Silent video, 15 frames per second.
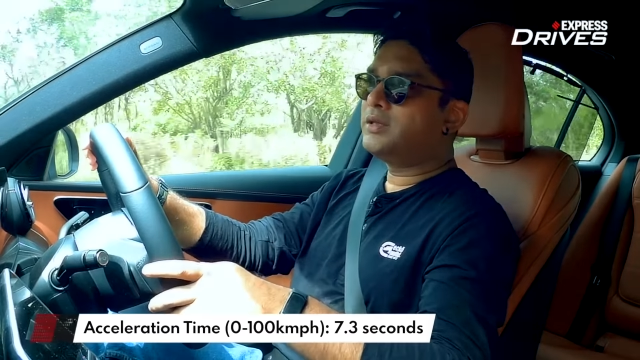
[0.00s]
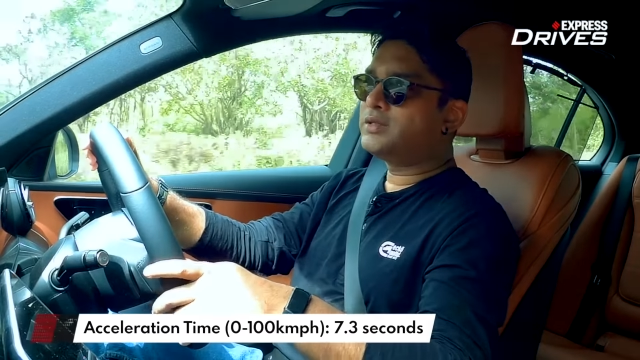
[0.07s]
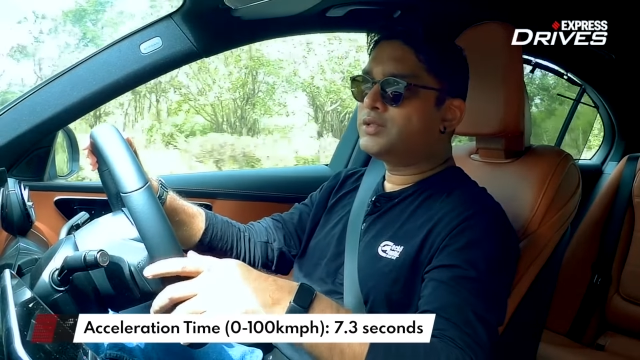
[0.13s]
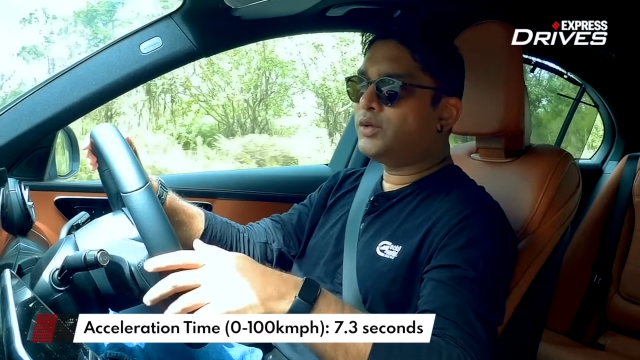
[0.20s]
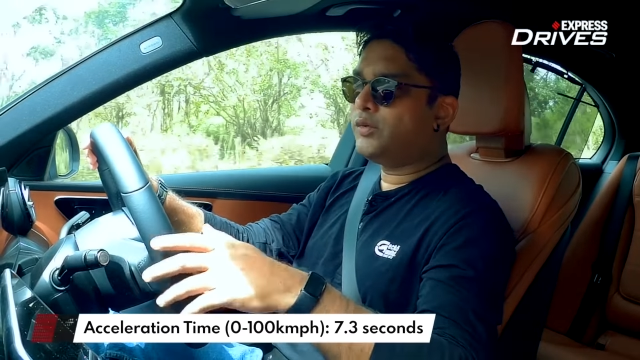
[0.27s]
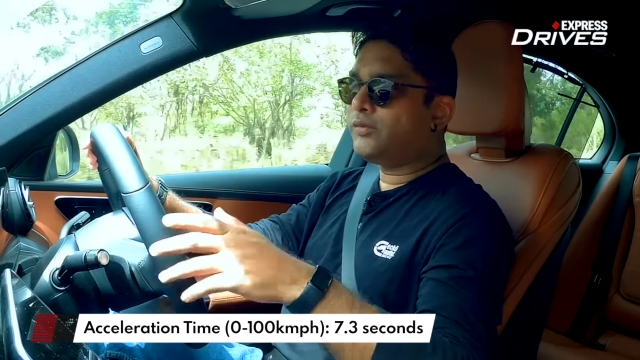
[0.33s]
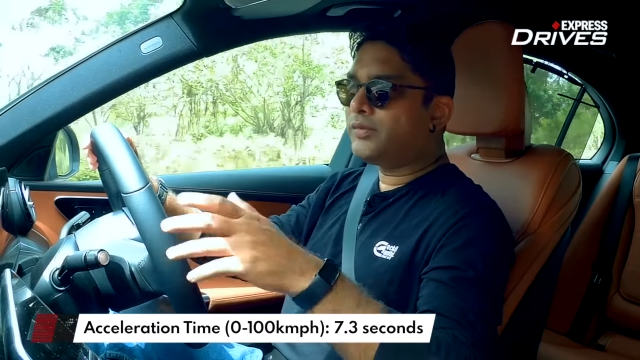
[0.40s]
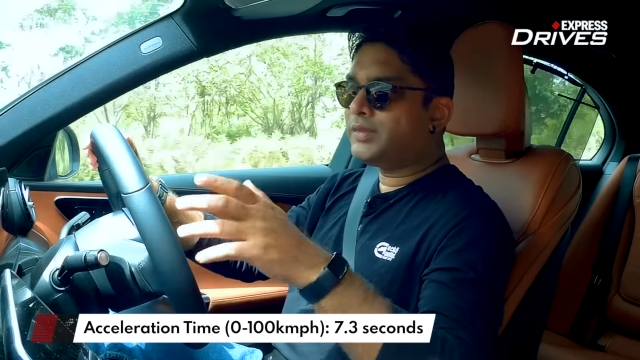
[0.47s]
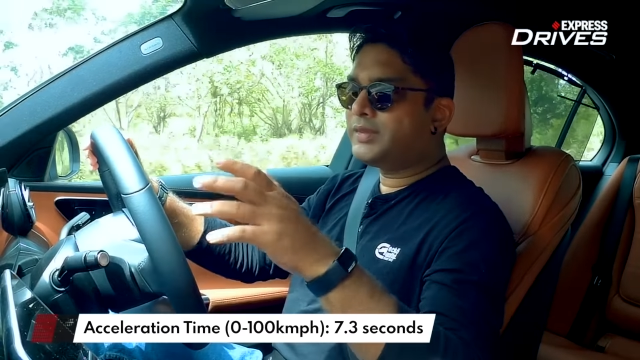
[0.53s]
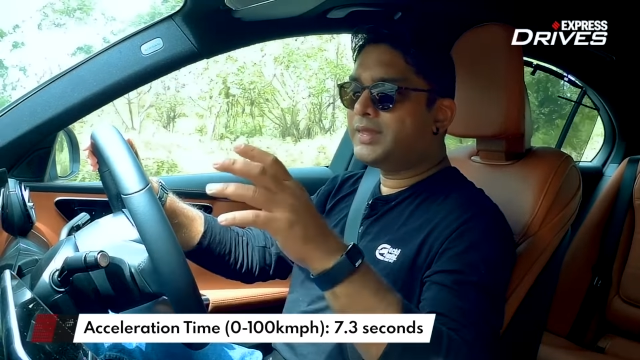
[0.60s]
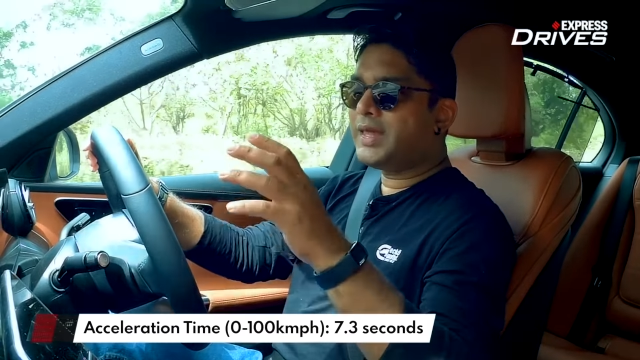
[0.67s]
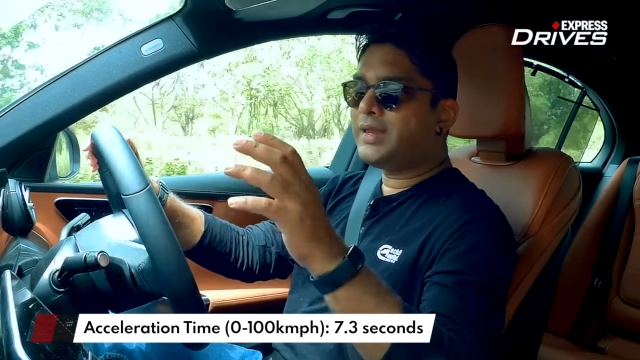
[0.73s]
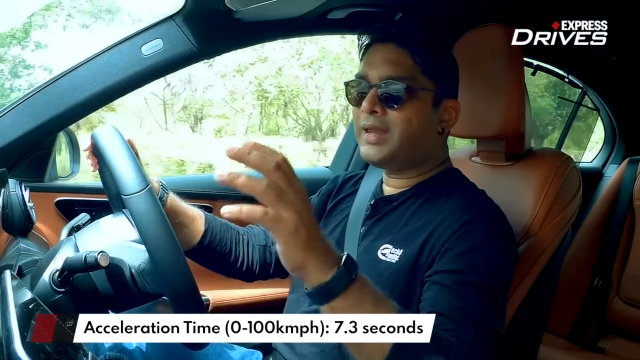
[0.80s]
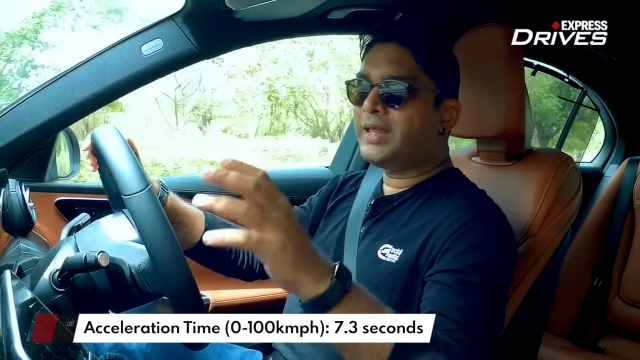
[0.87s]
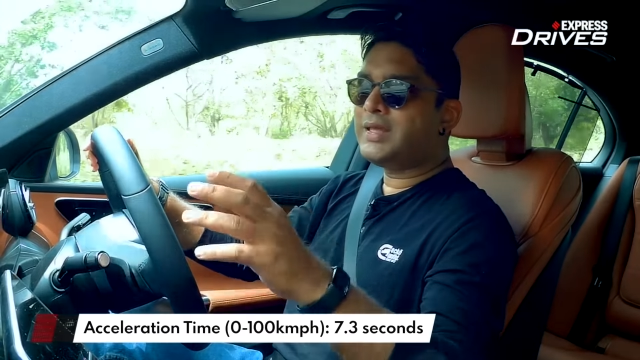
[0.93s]
So
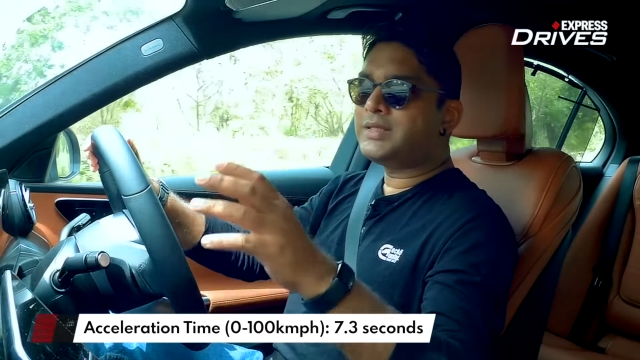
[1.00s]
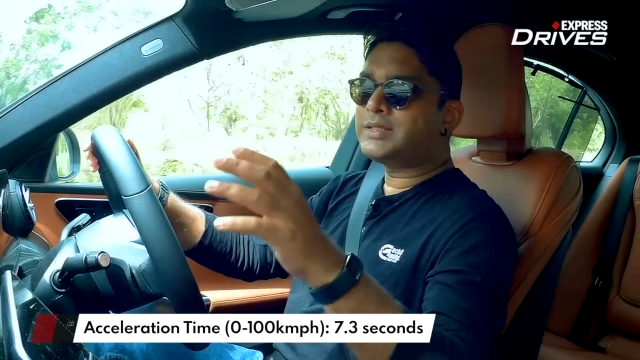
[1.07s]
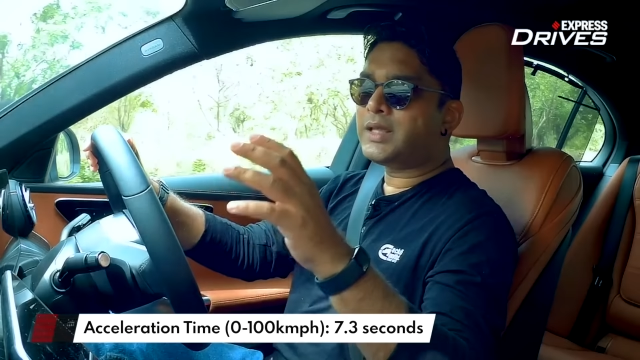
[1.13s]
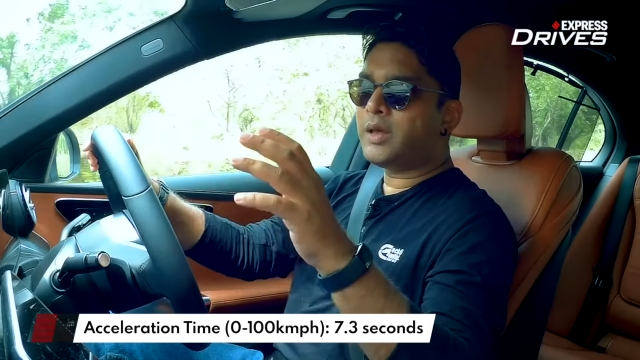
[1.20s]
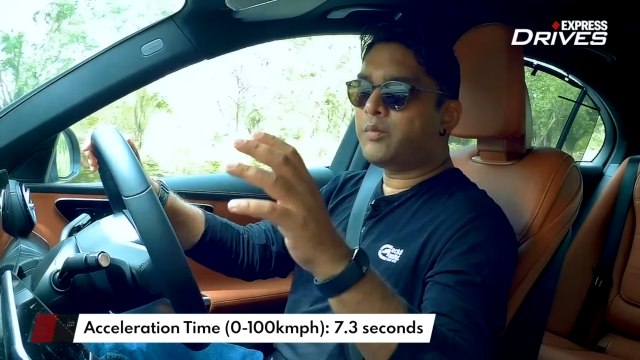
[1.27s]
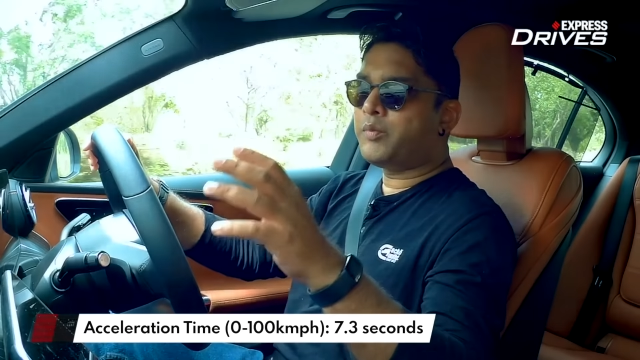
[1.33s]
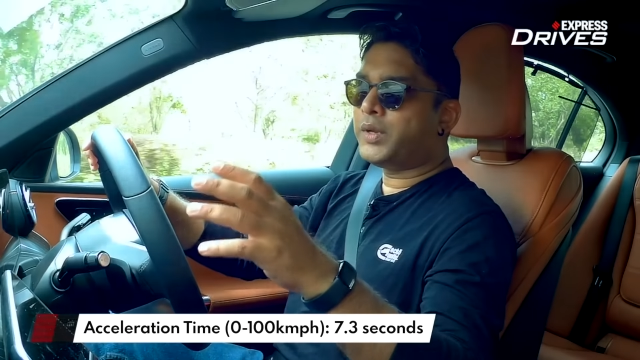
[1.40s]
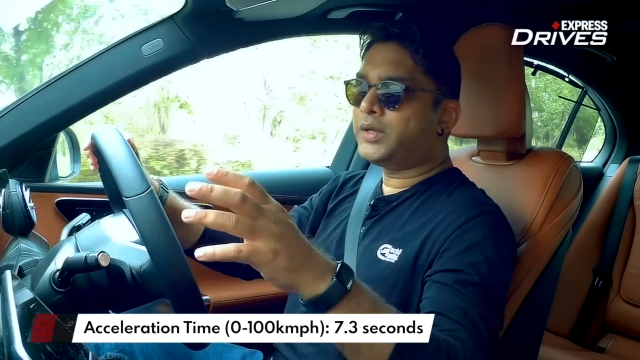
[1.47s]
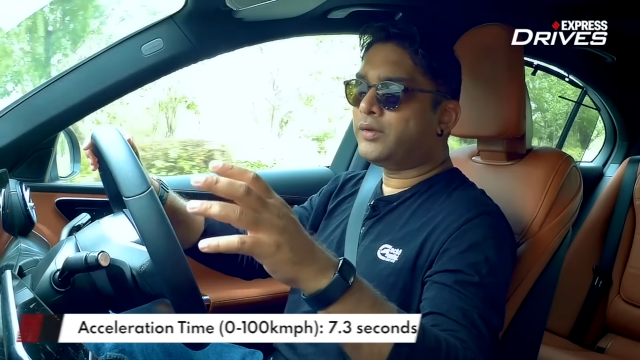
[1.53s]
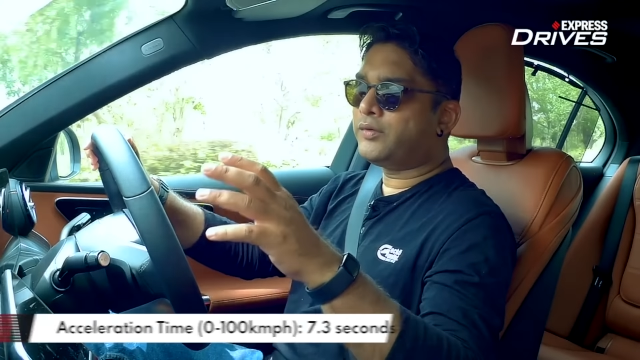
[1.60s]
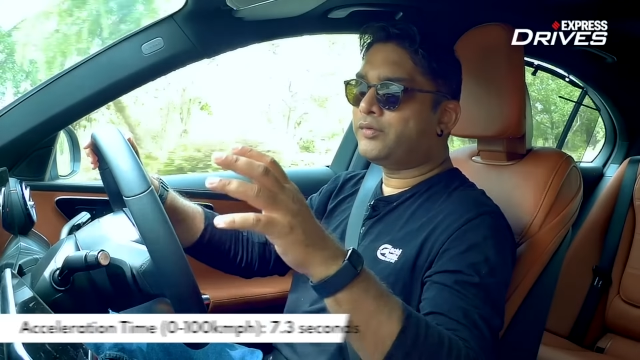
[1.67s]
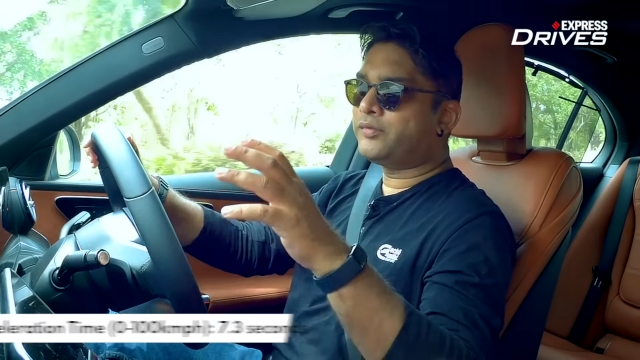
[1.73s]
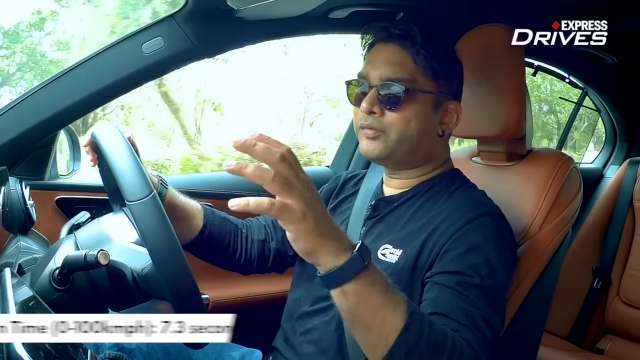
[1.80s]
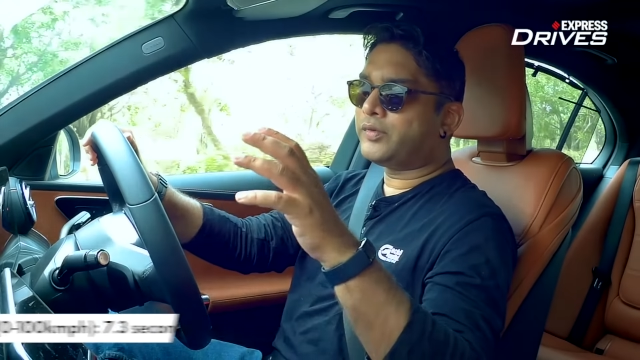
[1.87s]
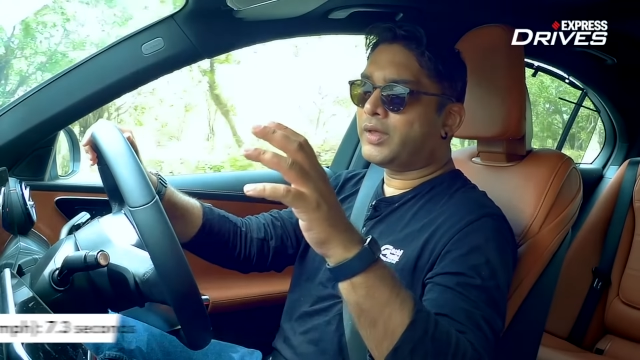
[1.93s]
there is a bit of